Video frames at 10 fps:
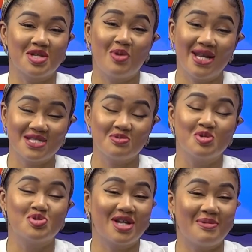The way this one
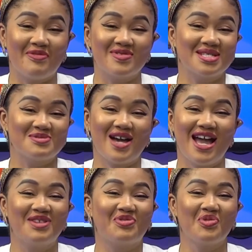is looking at my face, that's why
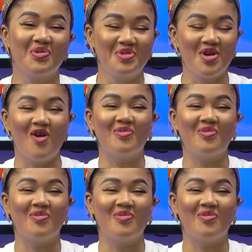it threw me off.